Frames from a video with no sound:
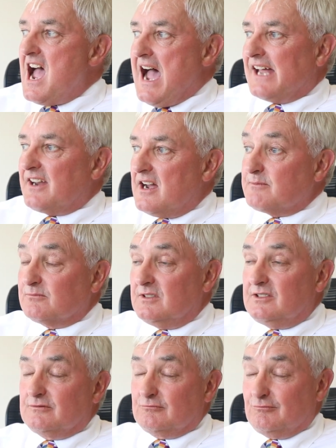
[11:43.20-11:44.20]
And I'm
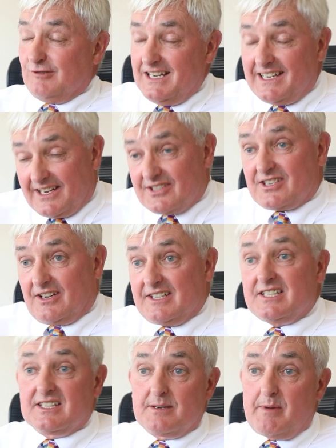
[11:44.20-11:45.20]
really
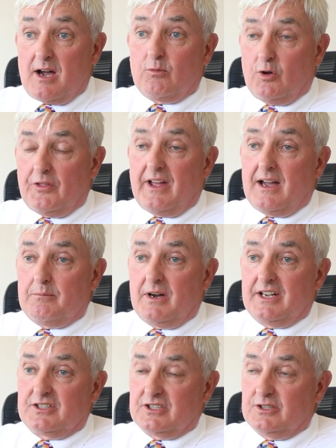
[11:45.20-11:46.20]
excited about what that
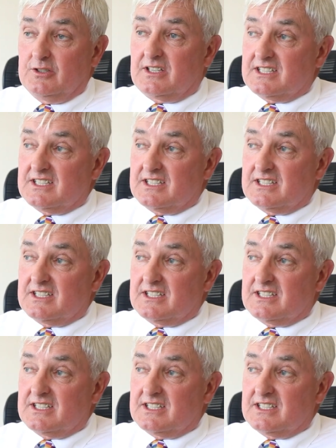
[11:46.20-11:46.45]
might do,